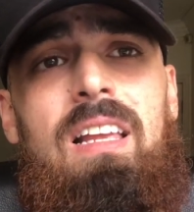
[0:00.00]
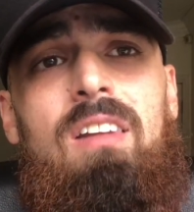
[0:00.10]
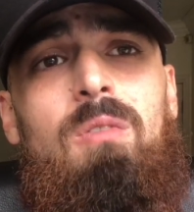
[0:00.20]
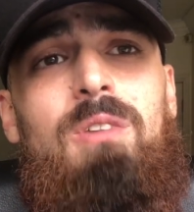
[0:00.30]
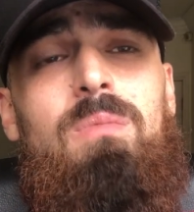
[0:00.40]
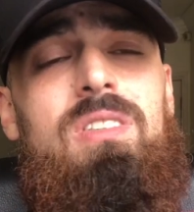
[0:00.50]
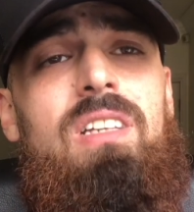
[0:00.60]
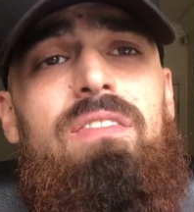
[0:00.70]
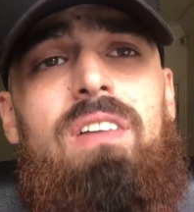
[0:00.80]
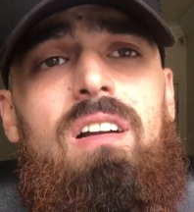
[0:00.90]
along with
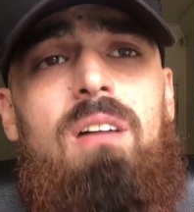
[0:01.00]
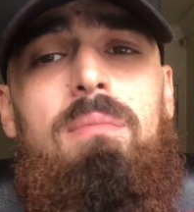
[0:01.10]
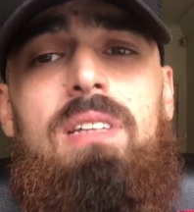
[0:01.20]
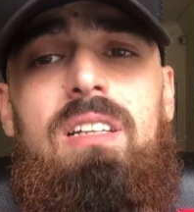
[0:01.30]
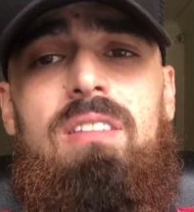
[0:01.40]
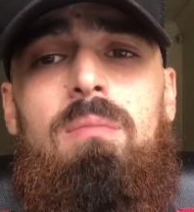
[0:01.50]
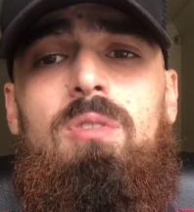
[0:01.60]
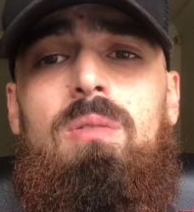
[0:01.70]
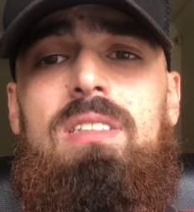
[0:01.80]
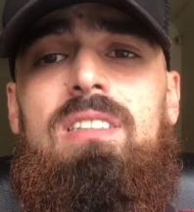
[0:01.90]
Mustafi, I can't believe them
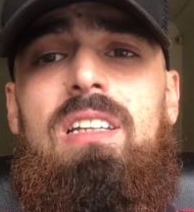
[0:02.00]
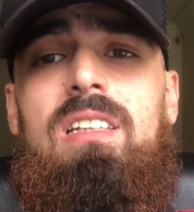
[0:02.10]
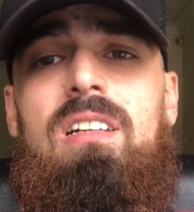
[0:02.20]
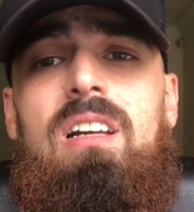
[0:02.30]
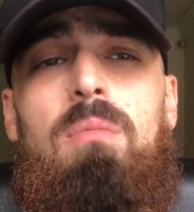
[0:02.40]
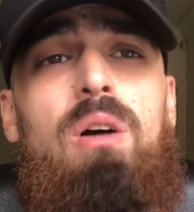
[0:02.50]
two are still at the club.